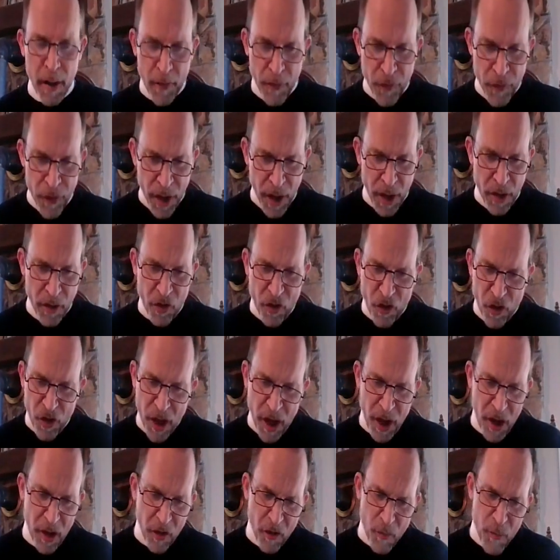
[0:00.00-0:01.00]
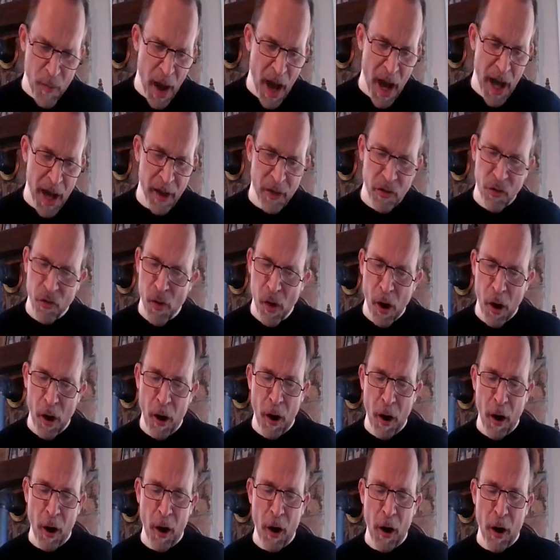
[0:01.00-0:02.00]
Then sings my
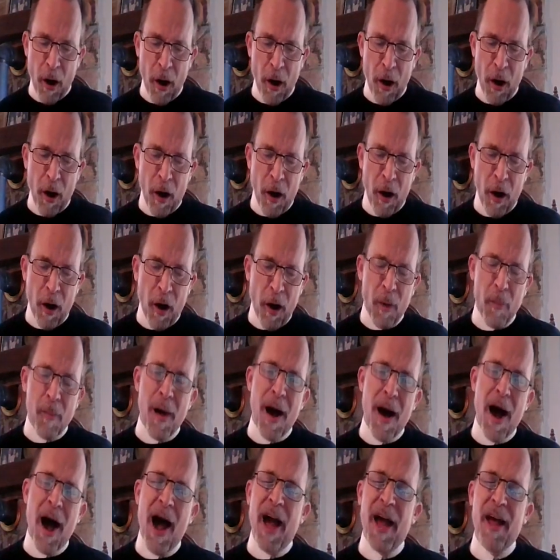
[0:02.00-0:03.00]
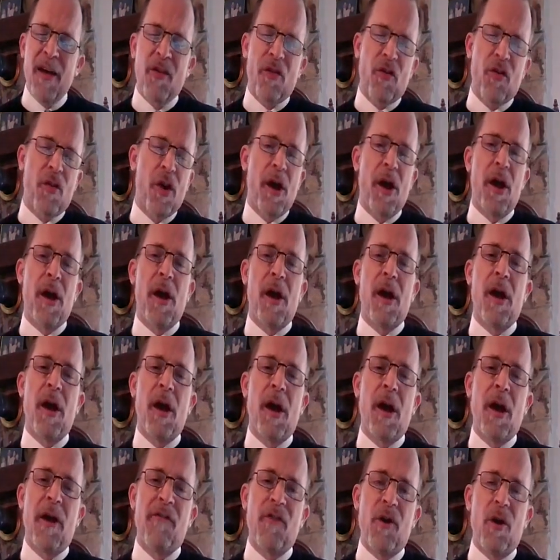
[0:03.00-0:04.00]
soul, my
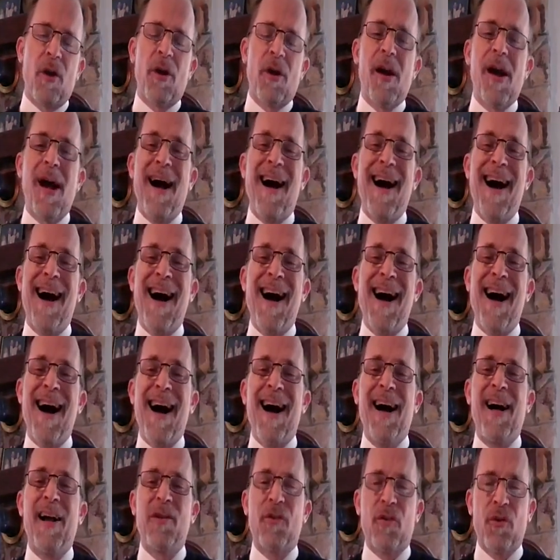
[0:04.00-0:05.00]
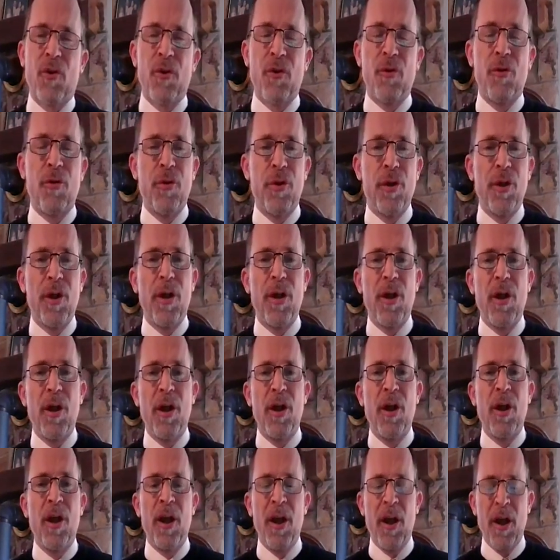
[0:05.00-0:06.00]
Savior God, to
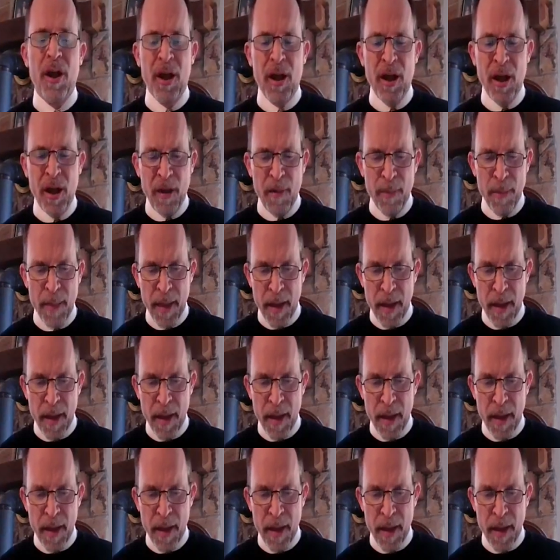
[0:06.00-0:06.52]
thee.